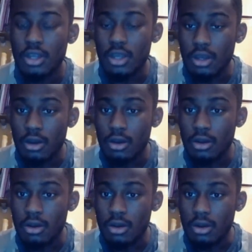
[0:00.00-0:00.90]
Now the Word
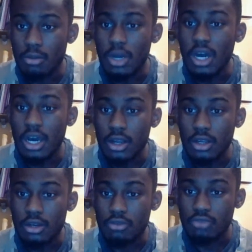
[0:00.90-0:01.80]
is talking about Yahweh
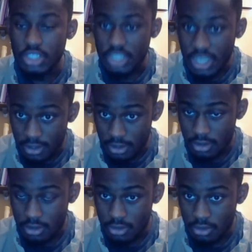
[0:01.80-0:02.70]
Shai Hamashiach.
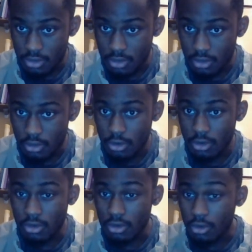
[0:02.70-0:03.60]
The Word was with
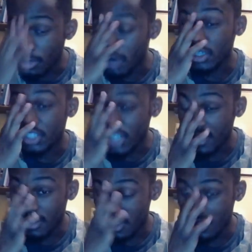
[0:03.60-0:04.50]
God, and the Word was
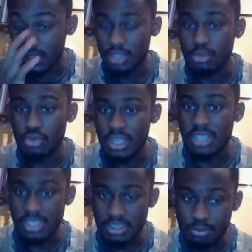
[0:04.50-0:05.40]
God. Okay.